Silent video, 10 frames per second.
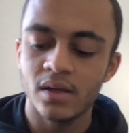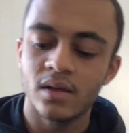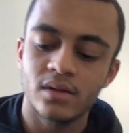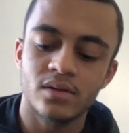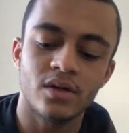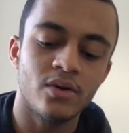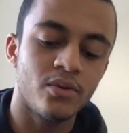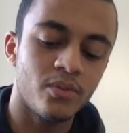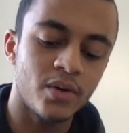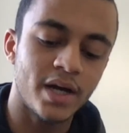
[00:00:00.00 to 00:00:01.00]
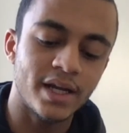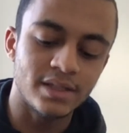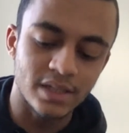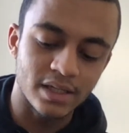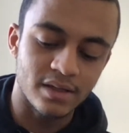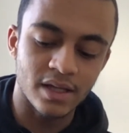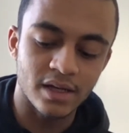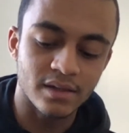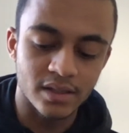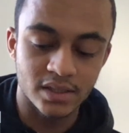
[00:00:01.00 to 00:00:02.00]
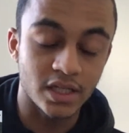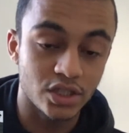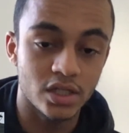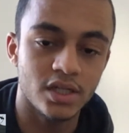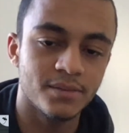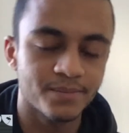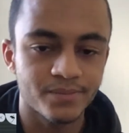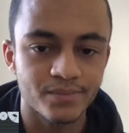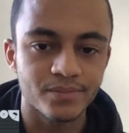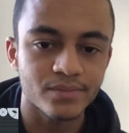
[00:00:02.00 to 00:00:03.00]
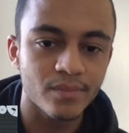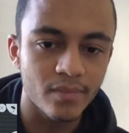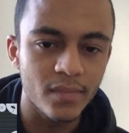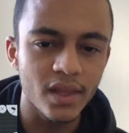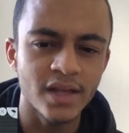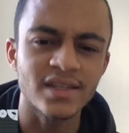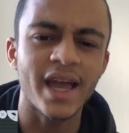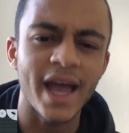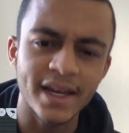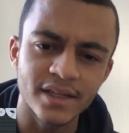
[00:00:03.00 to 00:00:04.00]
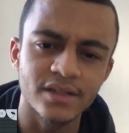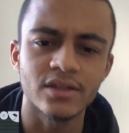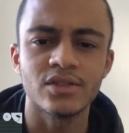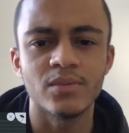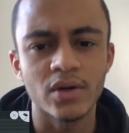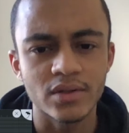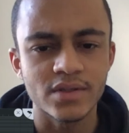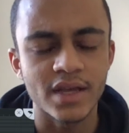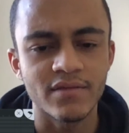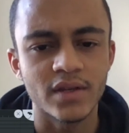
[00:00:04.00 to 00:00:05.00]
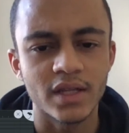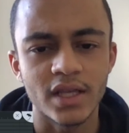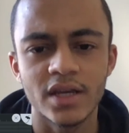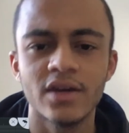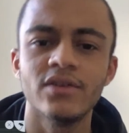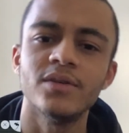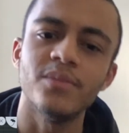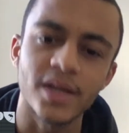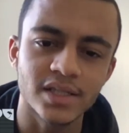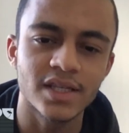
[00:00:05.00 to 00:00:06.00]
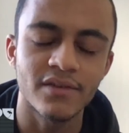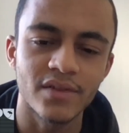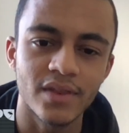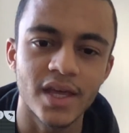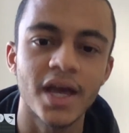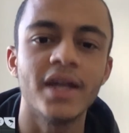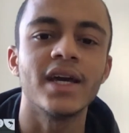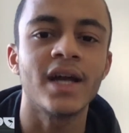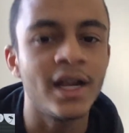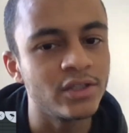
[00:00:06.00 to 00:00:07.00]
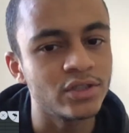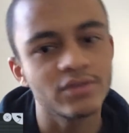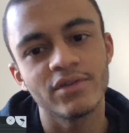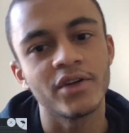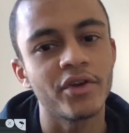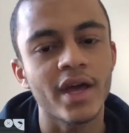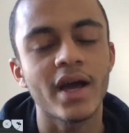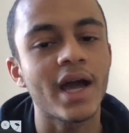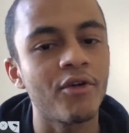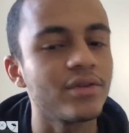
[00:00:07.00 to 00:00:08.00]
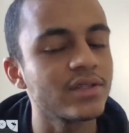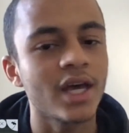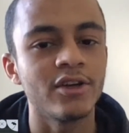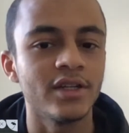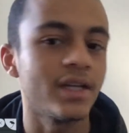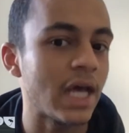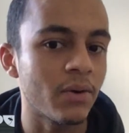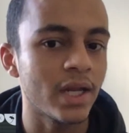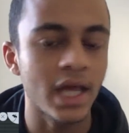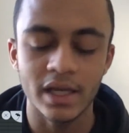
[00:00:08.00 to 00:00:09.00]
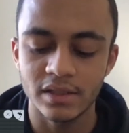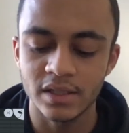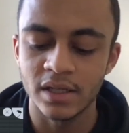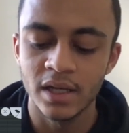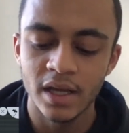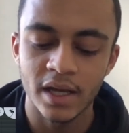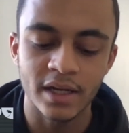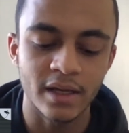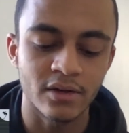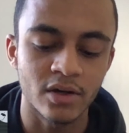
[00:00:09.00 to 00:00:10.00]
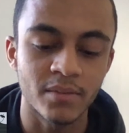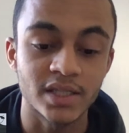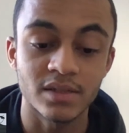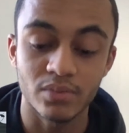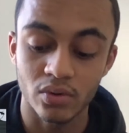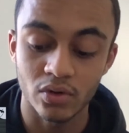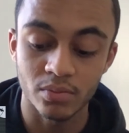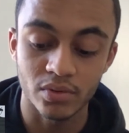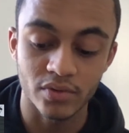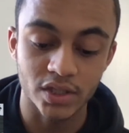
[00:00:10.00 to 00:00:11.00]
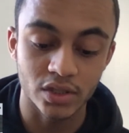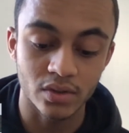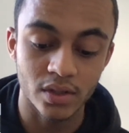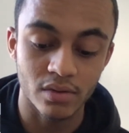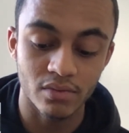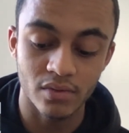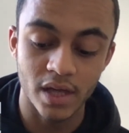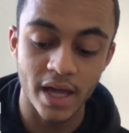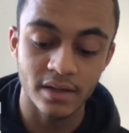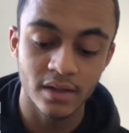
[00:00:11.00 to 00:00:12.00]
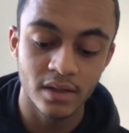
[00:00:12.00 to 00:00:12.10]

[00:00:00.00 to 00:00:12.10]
So what I did then essentially is I added a small 7 here and a big 7 there, and I kind of just figured out how it sounded and how I liked it, and I got my simple chord progression going through that.